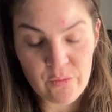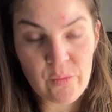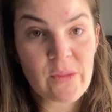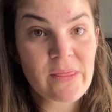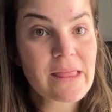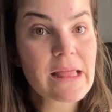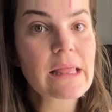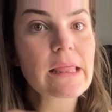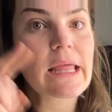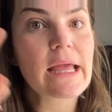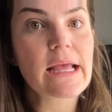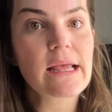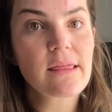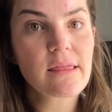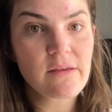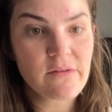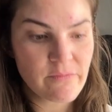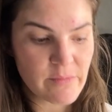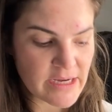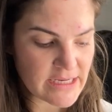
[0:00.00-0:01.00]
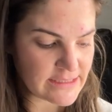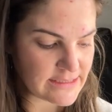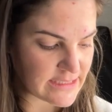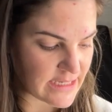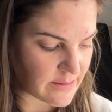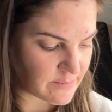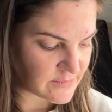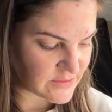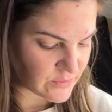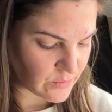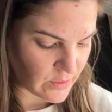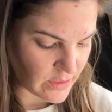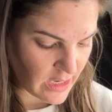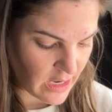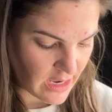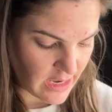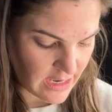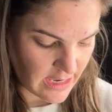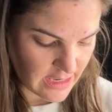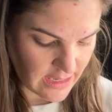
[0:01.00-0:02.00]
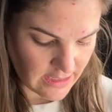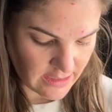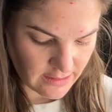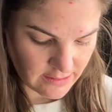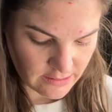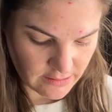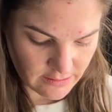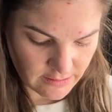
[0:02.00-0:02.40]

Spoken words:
with the length of my stems when I